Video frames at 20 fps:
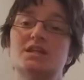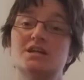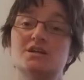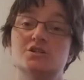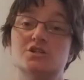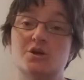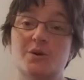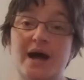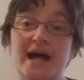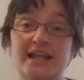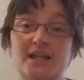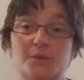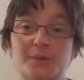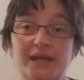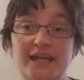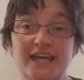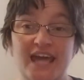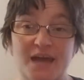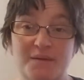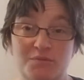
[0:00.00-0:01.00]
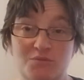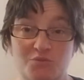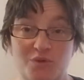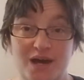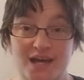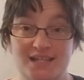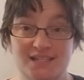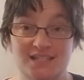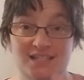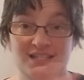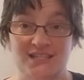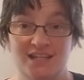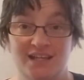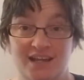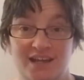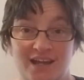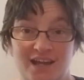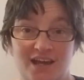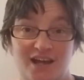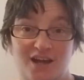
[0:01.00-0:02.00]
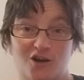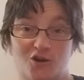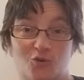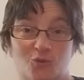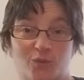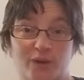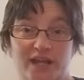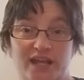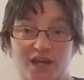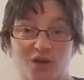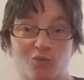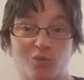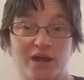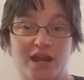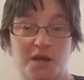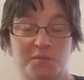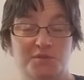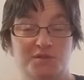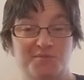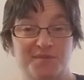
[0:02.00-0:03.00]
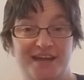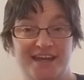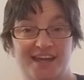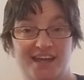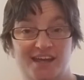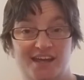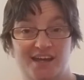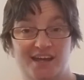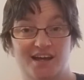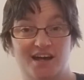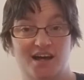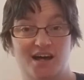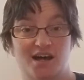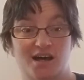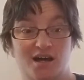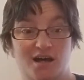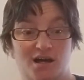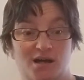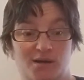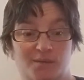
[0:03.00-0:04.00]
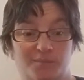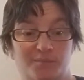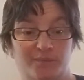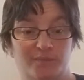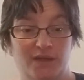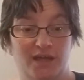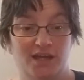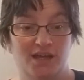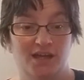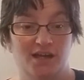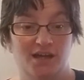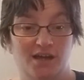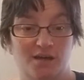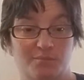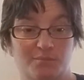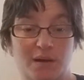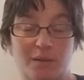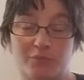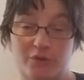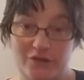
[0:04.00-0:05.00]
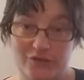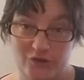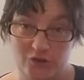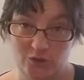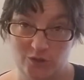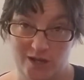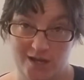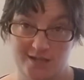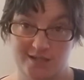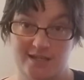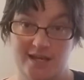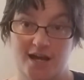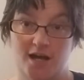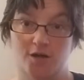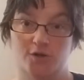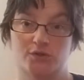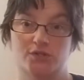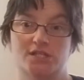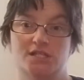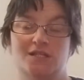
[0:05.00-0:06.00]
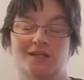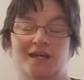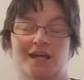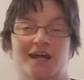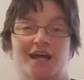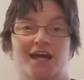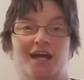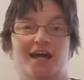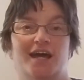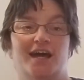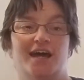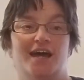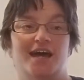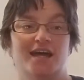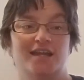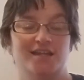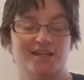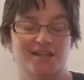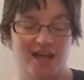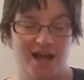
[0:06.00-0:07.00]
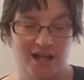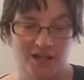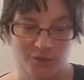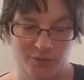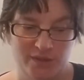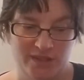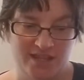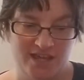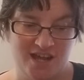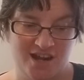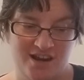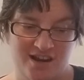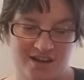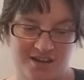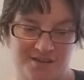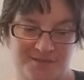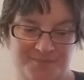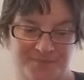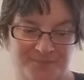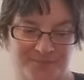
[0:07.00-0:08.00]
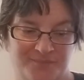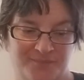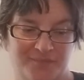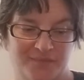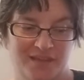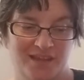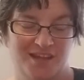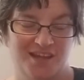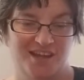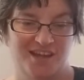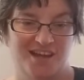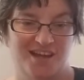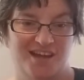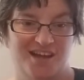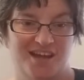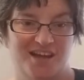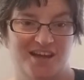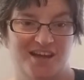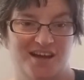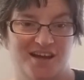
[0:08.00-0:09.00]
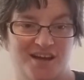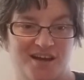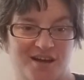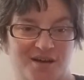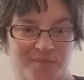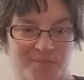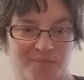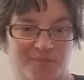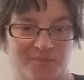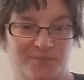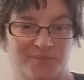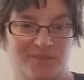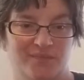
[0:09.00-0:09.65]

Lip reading: So Halloween came and went. We went up to my my brother-in-law's house and did Halloween there. I'm